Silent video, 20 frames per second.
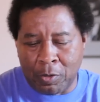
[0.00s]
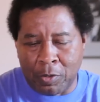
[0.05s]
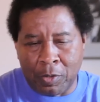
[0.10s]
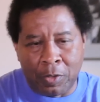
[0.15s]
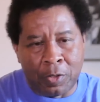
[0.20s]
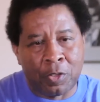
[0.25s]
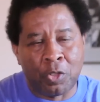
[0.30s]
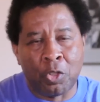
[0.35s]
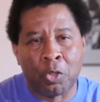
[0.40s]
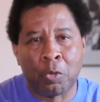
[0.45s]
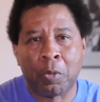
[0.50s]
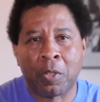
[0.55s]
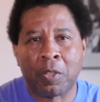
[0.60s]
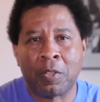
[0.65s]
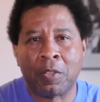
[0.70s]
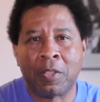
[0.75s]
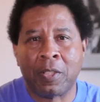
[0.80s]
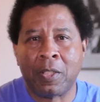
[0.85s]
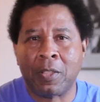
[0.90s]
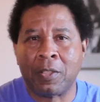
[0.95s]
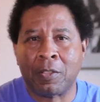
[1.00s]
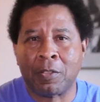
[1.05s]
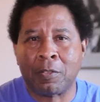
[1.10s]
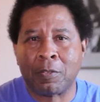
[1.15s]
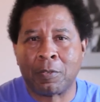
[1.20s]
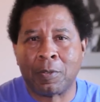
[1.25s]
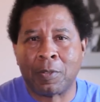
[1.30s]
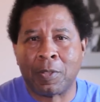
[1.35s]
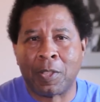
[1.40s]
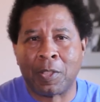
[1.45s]
the story
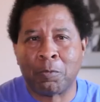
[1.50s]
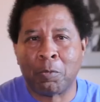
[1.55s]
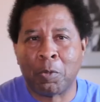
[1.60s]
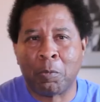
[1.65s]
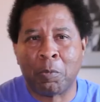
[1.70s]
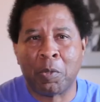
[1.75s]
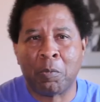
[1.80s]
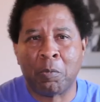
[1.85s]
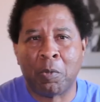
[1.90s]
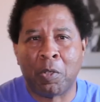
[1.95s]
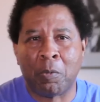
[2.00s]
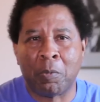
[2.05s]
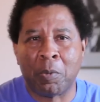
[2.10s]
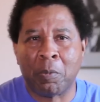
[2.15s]
continues, and that's what we want.